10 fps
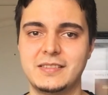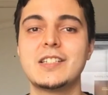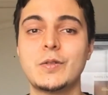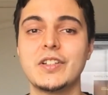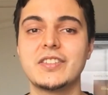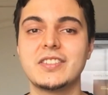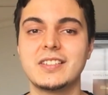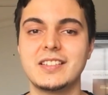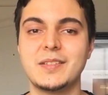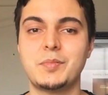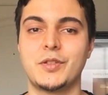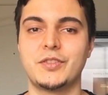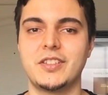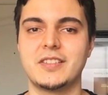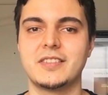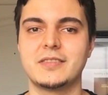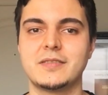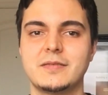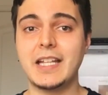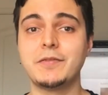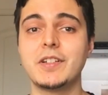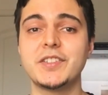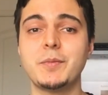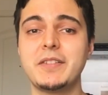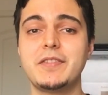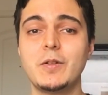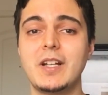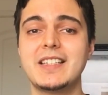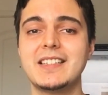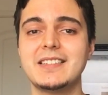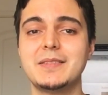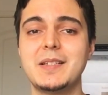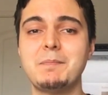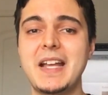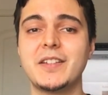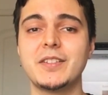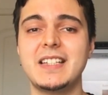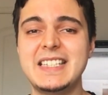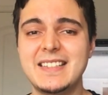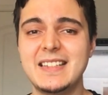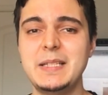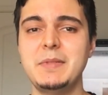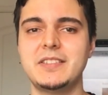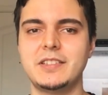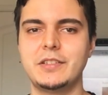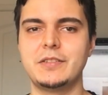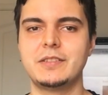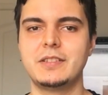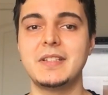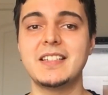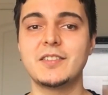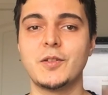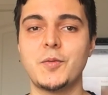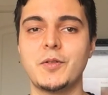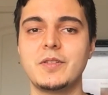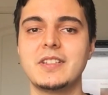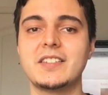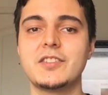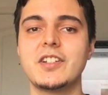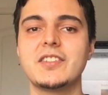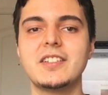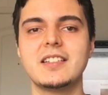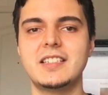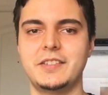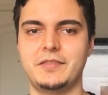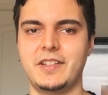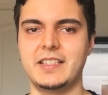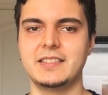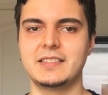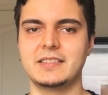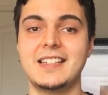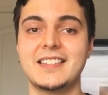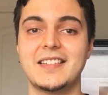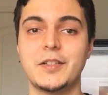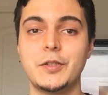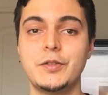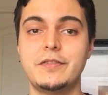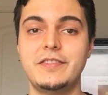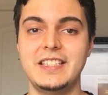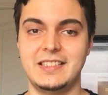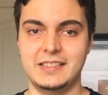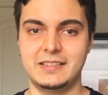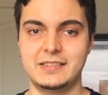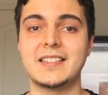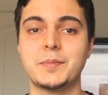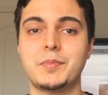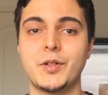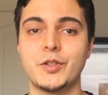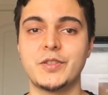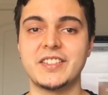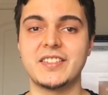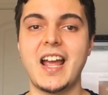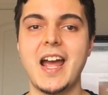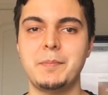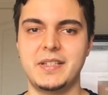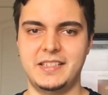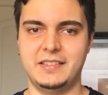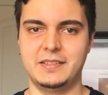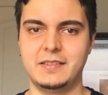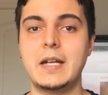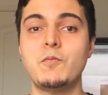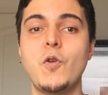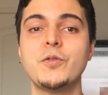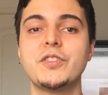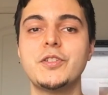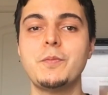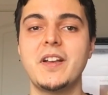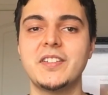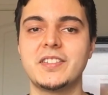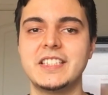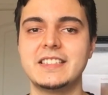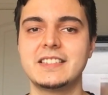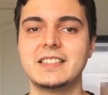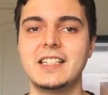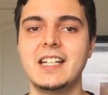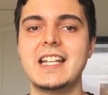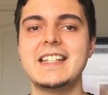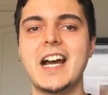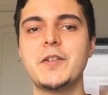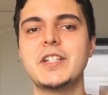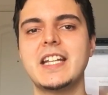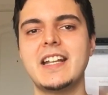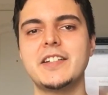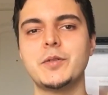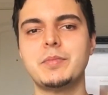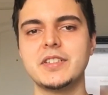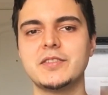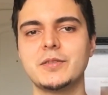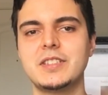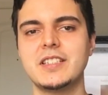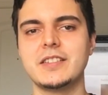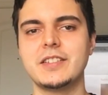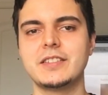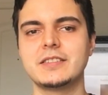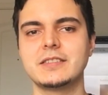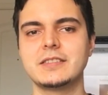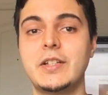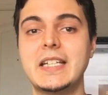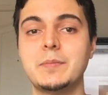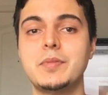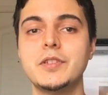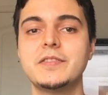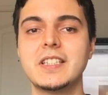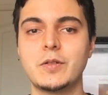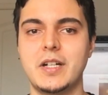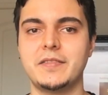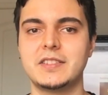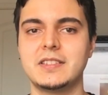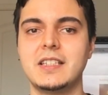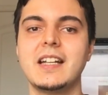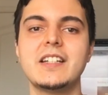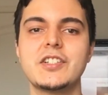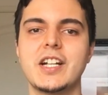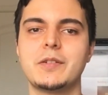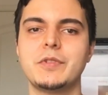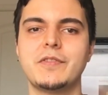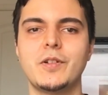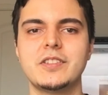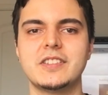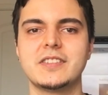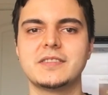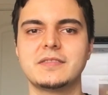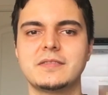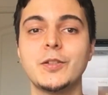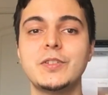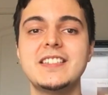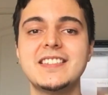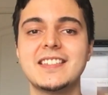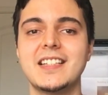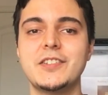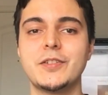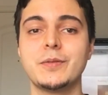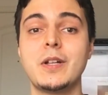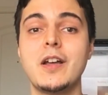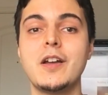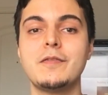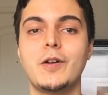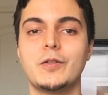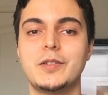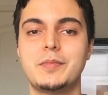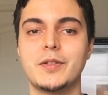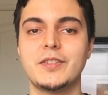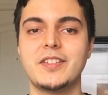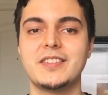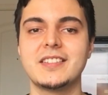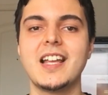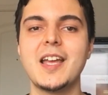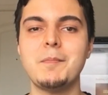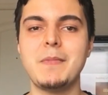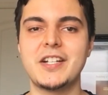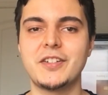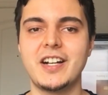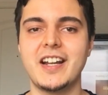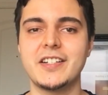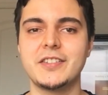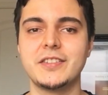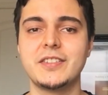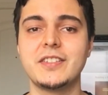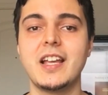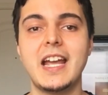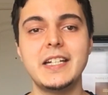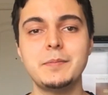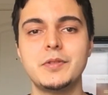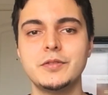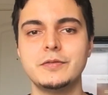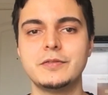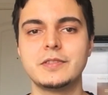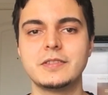Trust the process. At first, you might feel like the method is limiting you, but that's normal. That's just the learning phase. That's a good feeling. That's progress happening. And once you master it, now you can add your personal touch. You can improve the craft and share with others. So this is essential. Follow the process, measure actions, and improve.